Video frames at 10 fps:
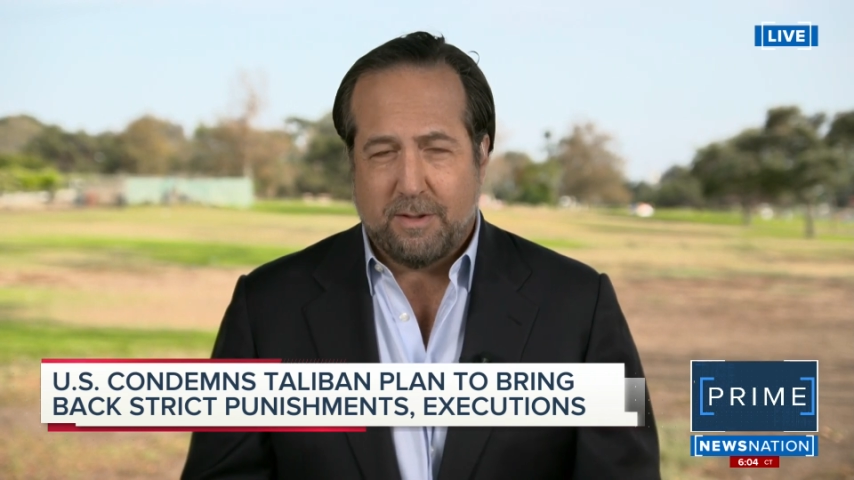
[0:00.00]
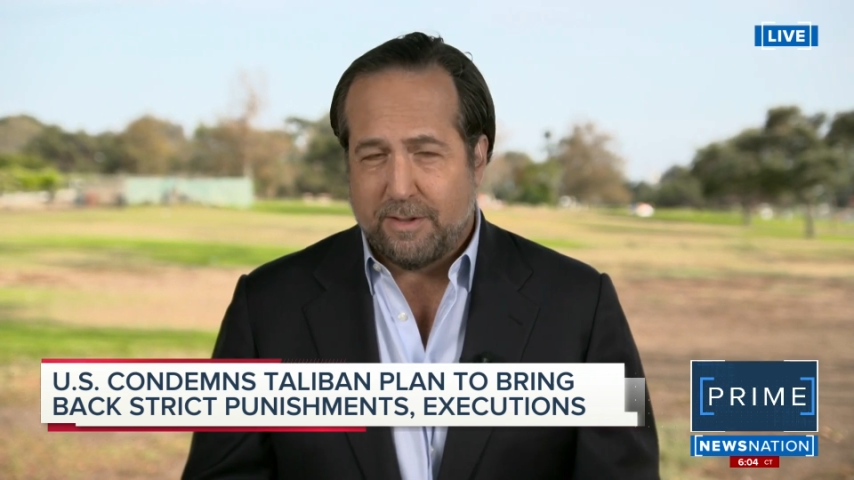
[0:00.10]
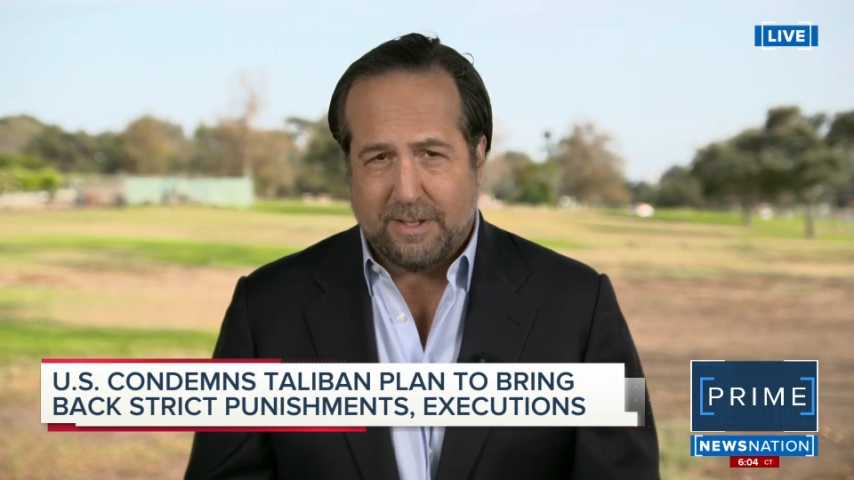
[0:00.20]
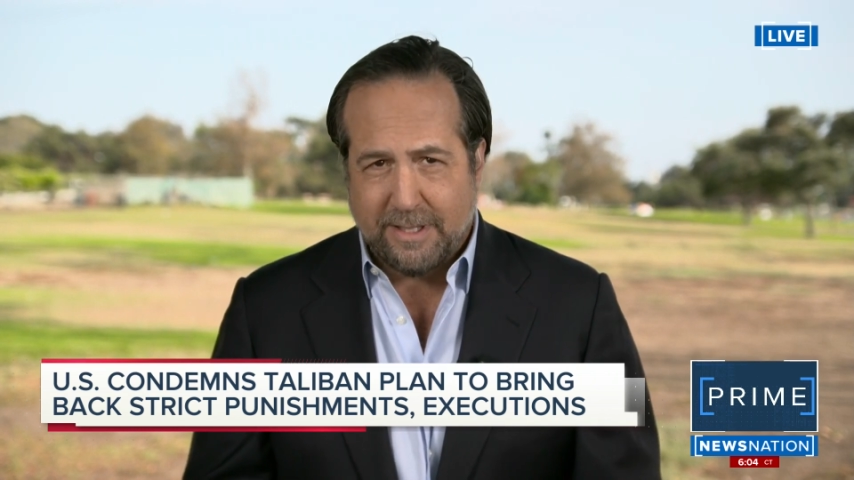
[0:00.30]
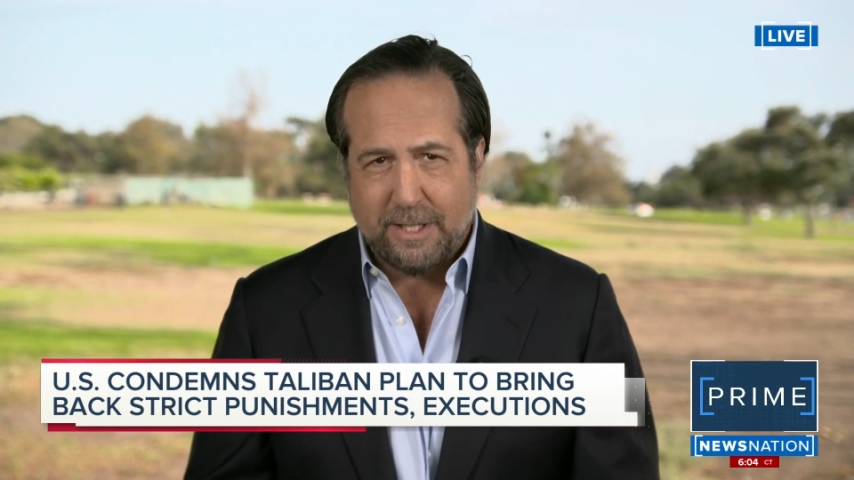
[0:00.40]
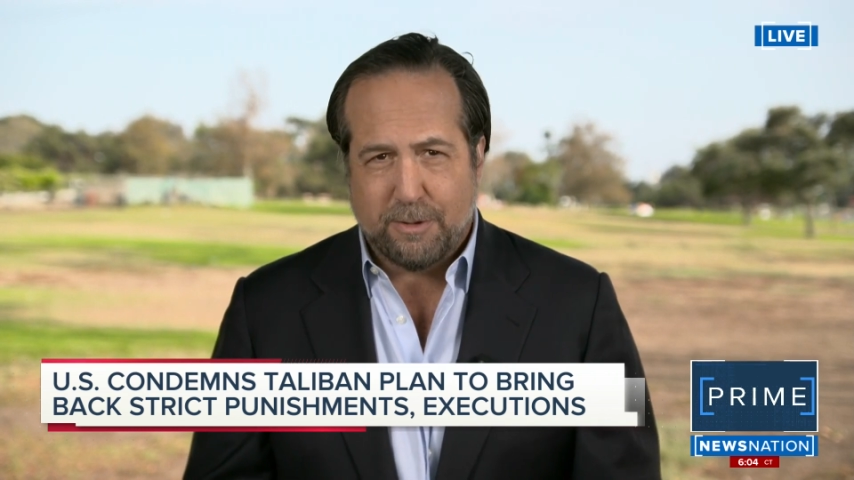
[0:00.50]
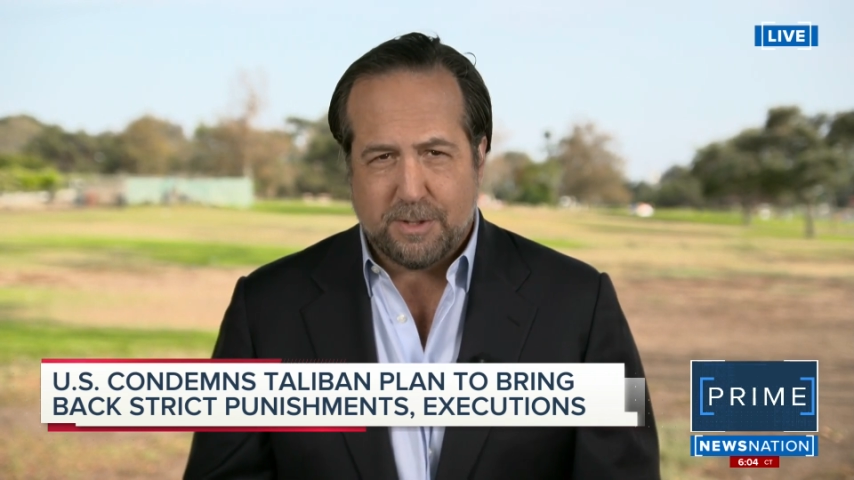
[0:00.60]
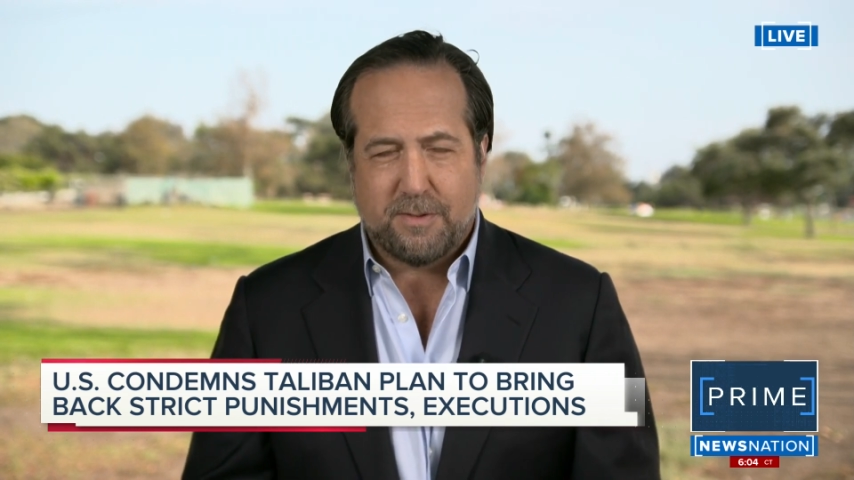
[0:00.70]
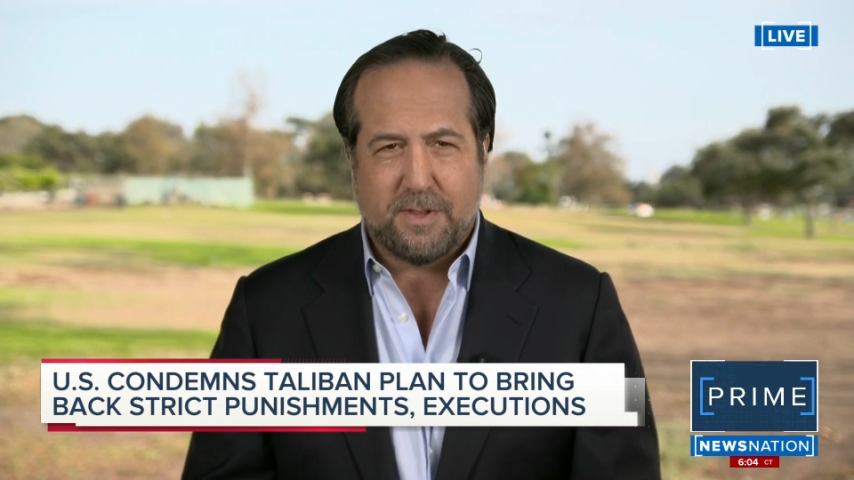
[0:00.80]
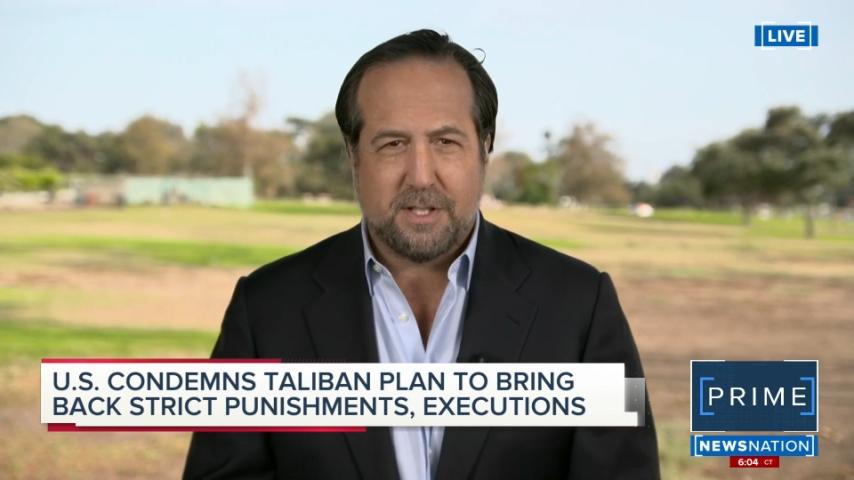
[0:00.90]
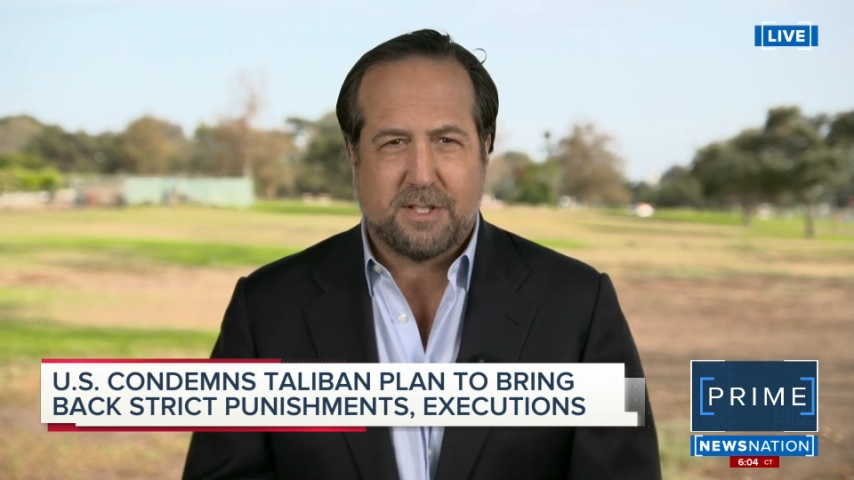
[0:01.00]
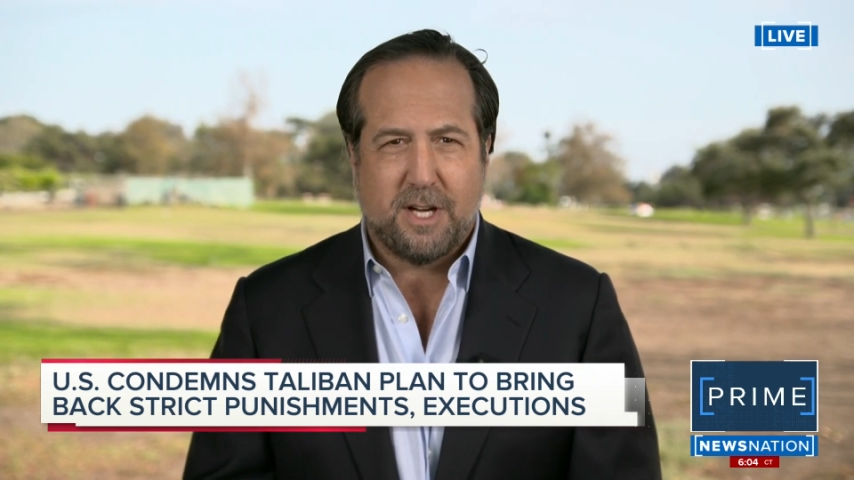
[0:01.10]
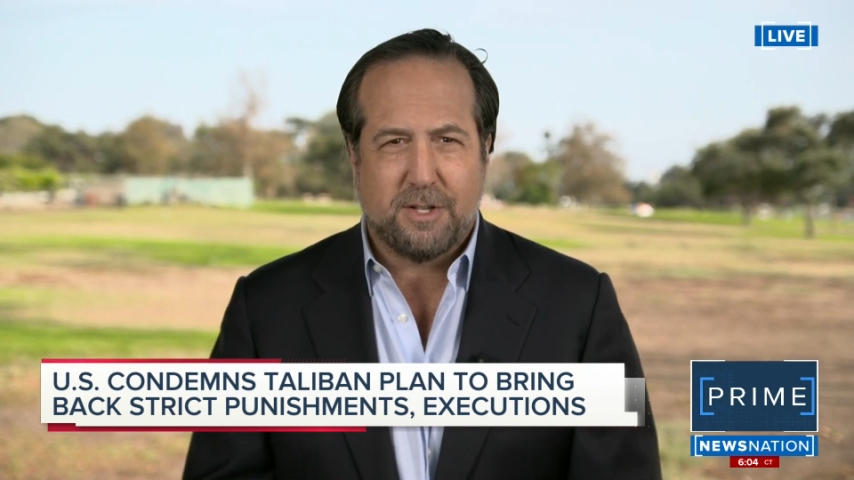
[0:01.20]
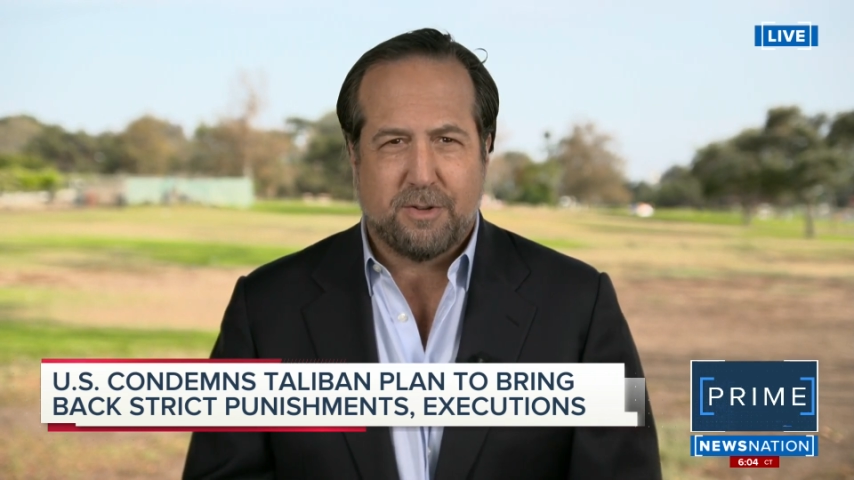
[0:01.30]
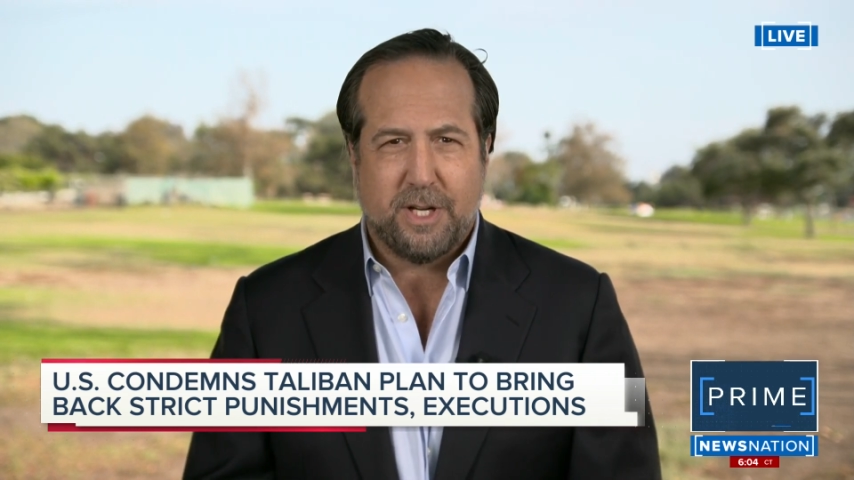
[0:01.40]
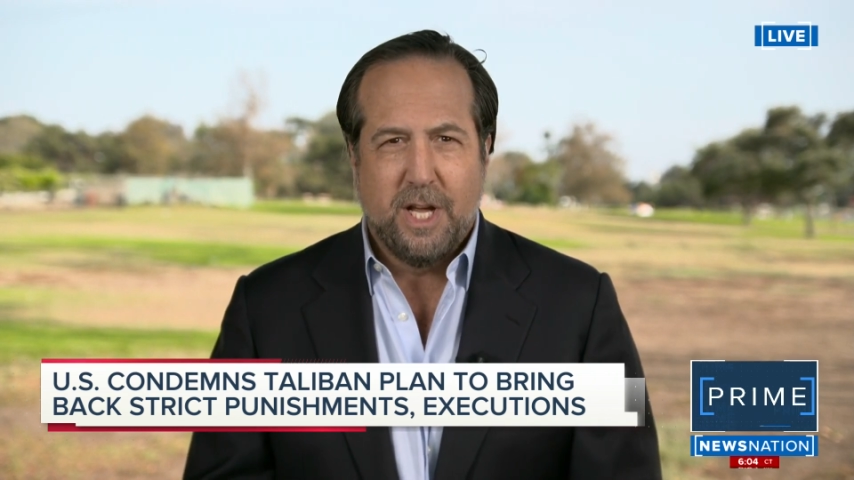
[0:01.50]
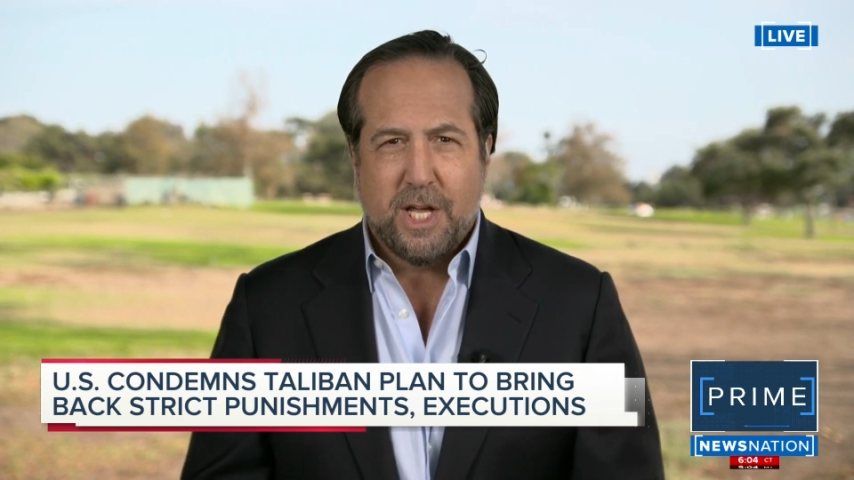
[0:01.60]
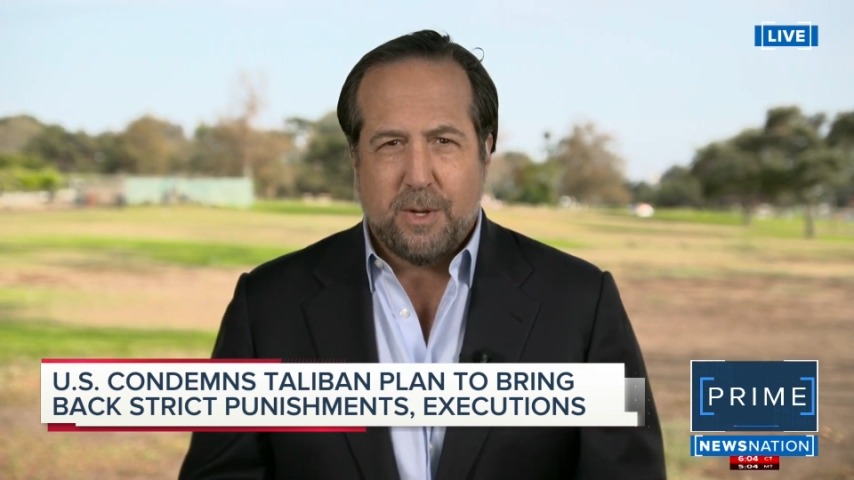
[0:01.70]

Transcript: the leaders of this country,